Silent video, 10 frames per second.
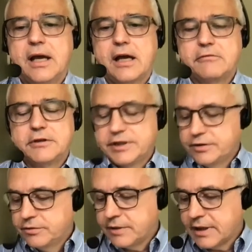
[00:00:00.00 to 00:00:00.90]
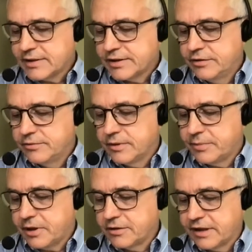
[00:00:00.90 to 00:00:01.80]
I wanted to ask you
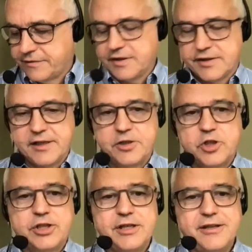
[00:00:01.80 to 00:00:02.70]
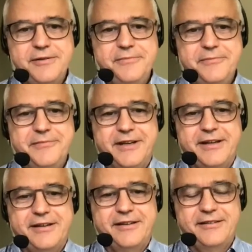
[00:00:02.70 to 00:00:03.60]
about FSHD,
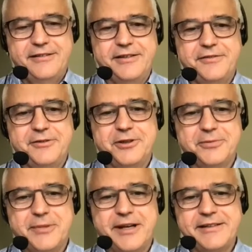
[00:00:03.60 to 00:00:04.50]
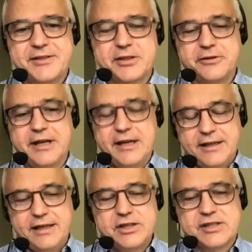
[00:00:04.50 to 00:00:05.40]
if you don't mind. So
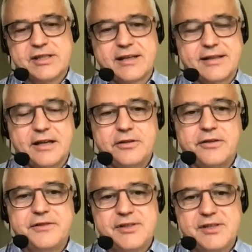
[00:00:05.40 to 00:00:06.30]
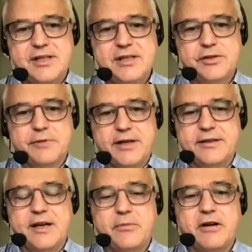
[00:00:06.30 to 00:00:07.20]
it's that kind of disease where
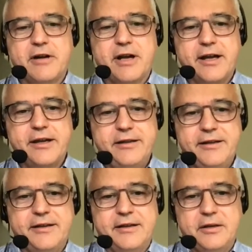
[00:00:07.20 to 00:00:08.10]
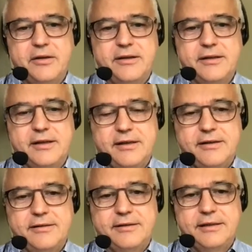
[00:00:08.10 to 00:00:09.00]
the MRI
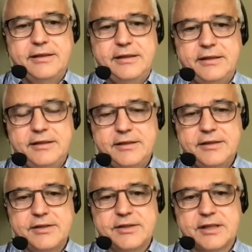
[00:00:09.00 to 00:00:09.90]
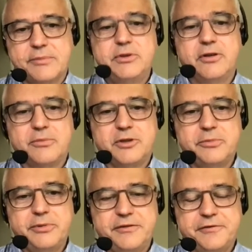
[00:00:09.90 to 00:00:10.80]
is abnormal
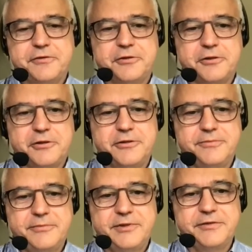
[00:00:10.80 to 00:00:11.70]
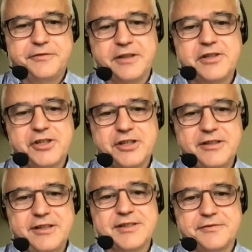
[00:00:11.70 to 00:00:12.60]
before the function
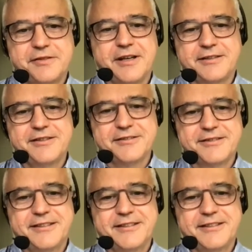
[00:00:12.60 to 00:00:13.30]
is affected,